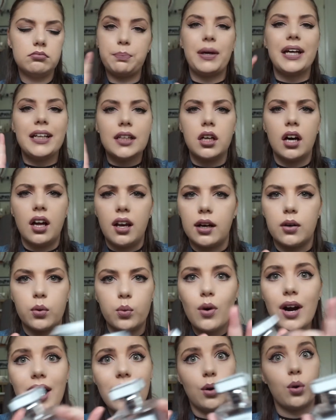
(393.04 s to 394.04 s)
pink color.
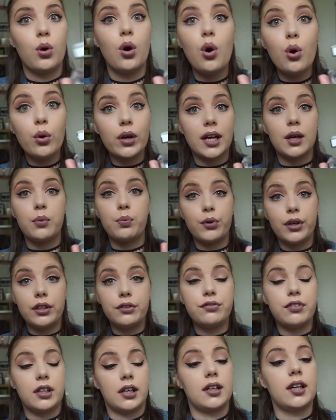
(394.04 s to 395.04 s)
Wow, okay,
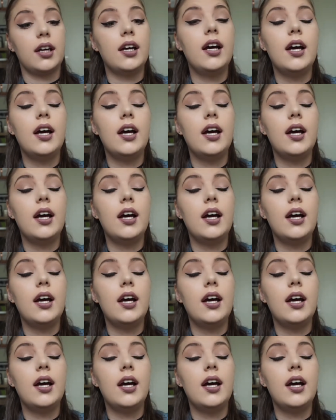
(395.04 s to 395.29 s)
brain fart.